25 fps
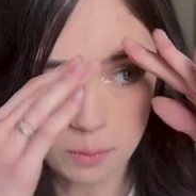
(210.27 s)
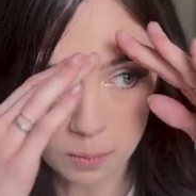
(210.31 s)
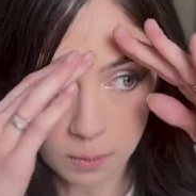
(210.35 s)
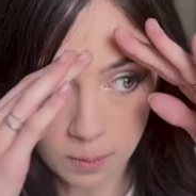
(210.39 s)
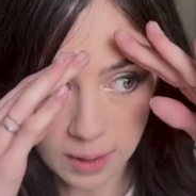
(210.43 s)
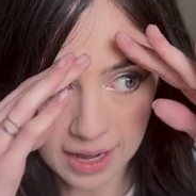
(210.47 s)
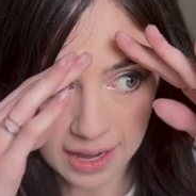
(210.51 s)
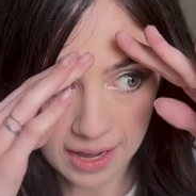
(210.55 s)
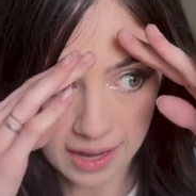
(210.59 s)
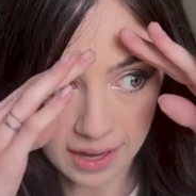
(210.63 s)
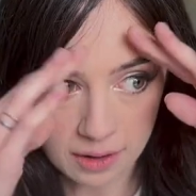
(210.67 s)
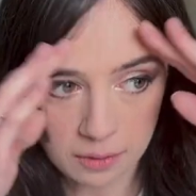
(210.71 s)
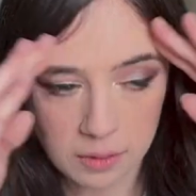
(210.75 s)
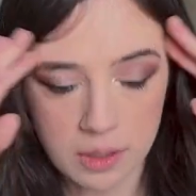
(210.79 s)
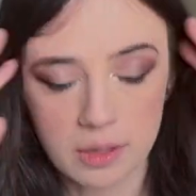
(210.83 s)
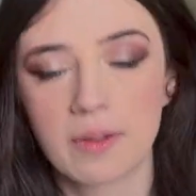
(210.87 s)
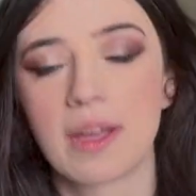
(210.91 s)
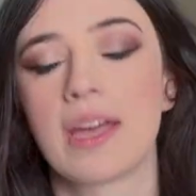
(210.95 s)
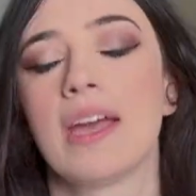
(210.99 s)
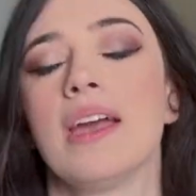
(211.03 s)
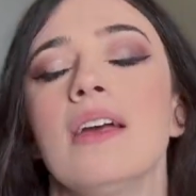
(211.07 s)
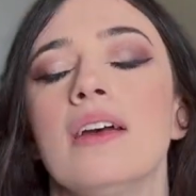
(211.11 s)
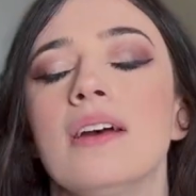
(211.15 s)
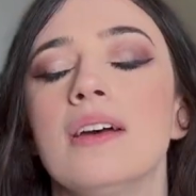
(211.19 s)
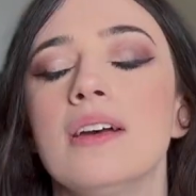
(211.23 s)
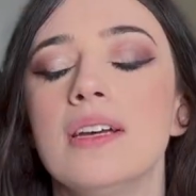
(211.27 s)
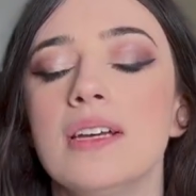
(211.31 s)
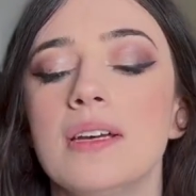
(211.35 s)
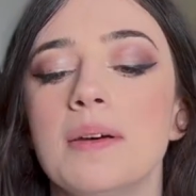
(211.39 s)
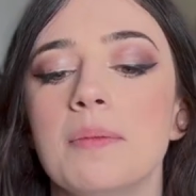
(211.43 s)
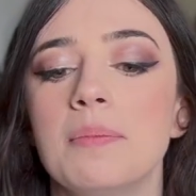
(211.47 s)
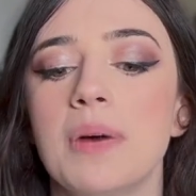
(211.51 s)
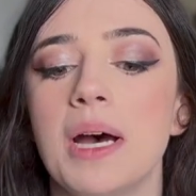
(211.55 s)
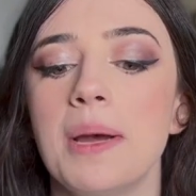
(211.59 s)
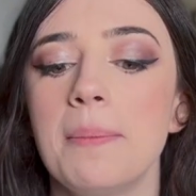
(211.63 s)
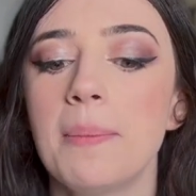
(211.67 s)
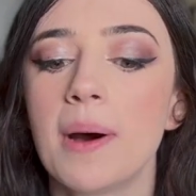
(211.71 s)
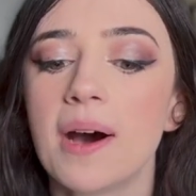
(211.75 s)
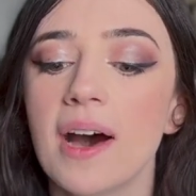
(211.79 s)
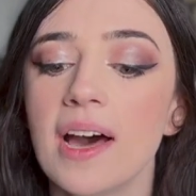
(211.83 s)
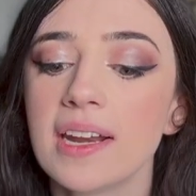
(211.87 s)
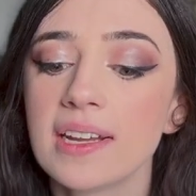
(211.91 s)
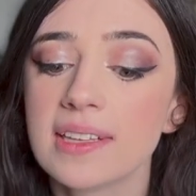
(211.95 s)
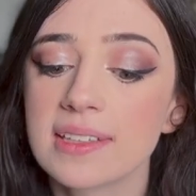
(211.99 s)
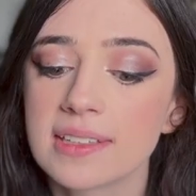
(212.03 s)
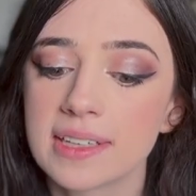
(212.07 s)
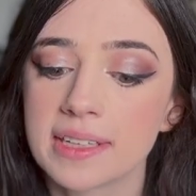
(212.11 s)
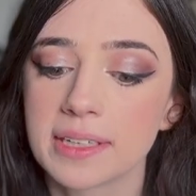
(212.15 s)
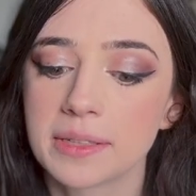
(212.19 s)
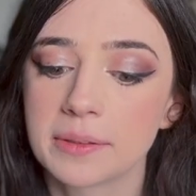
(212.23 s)
Wow. Okay. My
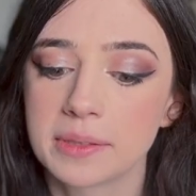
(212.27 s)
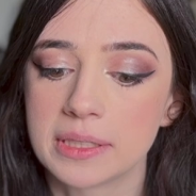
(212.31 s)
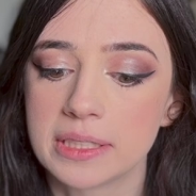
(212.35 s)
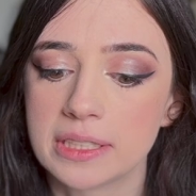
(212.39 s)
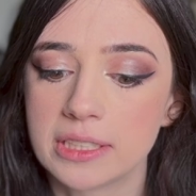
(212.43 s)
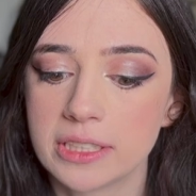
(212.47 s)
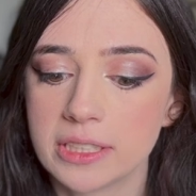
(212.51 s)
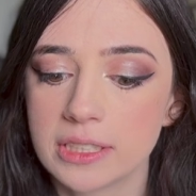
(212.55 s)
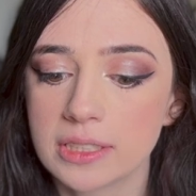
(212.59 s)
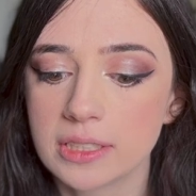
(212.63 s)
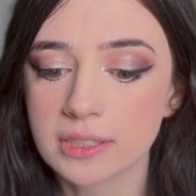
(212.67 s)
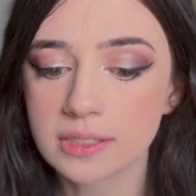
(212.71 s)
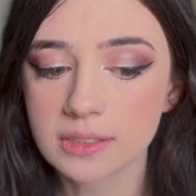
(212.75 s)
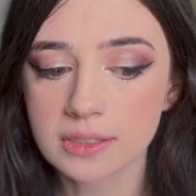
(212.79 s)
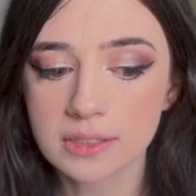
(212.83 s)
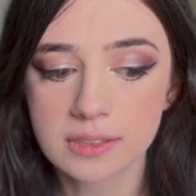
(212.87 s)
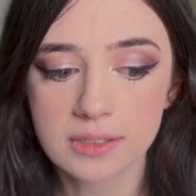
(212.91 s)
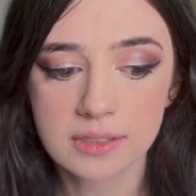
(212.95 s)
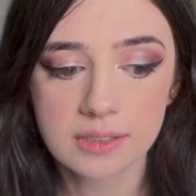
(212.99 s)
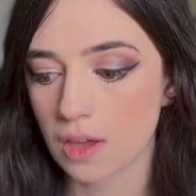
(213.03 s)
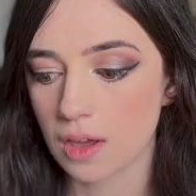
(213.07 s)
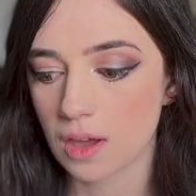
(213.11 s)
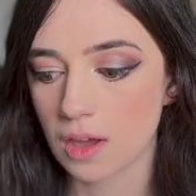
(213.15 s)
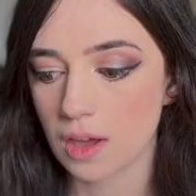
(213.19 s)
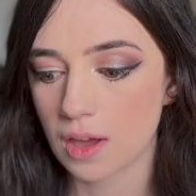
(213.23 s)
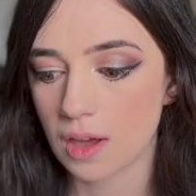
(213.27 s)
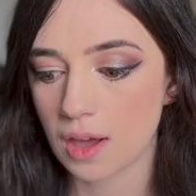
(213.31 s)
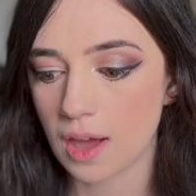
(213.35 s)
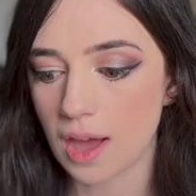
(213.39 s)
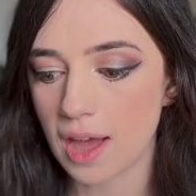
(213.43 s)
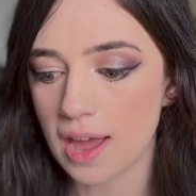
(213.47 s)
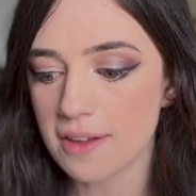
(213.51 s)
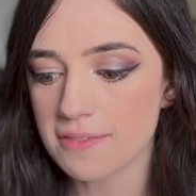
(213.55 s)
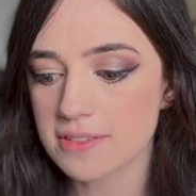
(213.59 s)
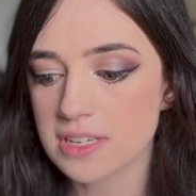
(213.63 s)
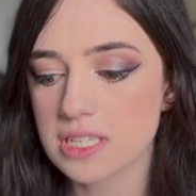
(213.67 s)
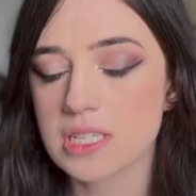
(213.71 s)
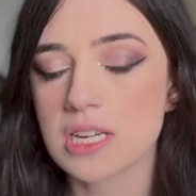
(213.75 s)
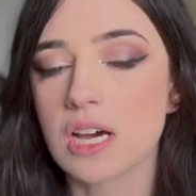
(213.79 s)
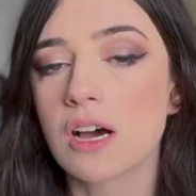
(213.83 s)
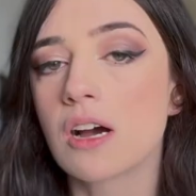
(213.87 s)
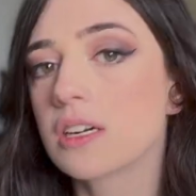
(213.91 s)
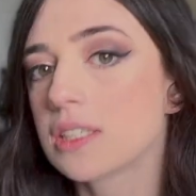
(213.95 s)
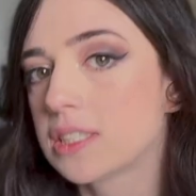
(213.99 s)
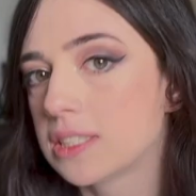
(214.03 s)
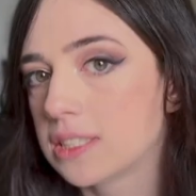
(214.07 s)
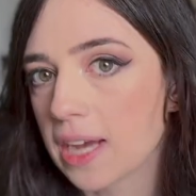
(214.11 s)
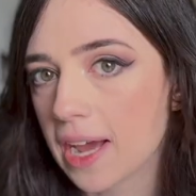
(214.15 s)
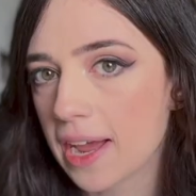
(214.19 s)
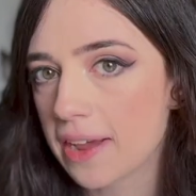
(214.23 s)
body language. I haven't
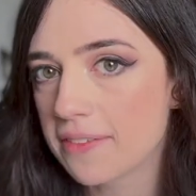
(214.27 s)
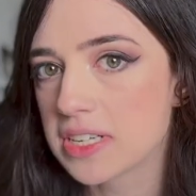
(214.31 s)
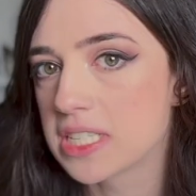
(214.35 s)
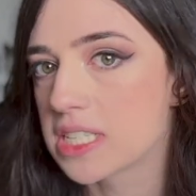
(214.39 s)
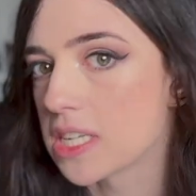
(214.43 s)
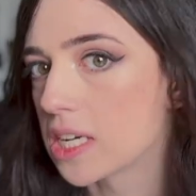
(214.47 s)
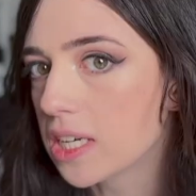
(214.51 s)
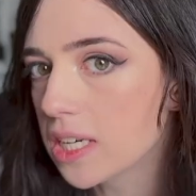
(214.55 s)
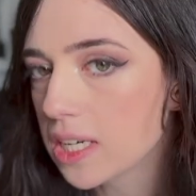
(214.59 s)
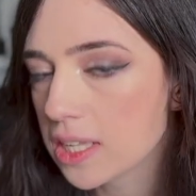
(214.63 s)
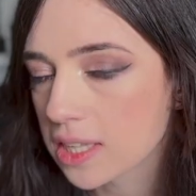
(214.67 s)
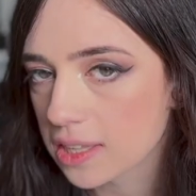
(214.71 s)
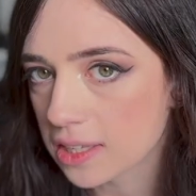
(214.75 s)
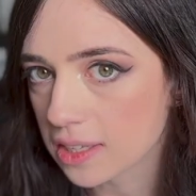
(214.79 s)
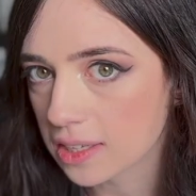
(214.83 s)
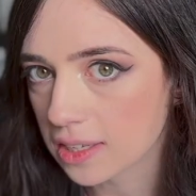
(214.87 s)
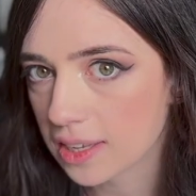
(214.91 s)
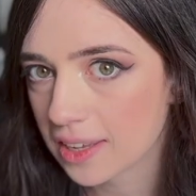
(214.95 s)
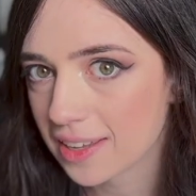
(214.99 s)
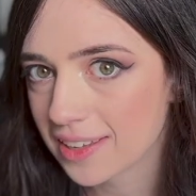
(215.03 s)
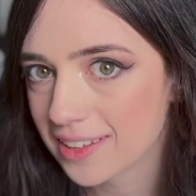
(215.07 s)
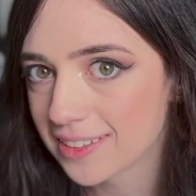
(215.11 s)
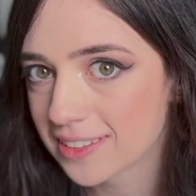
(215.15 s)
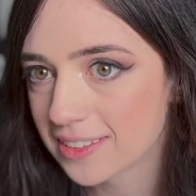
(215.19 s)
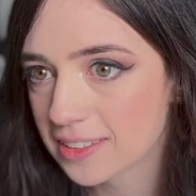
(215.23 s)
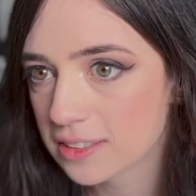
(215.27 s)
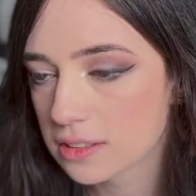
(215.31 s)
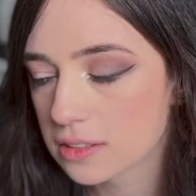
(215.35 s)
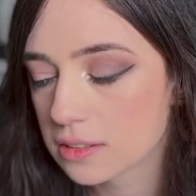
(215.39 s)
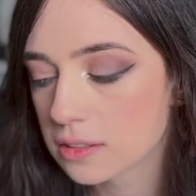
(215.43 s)
done anything yet.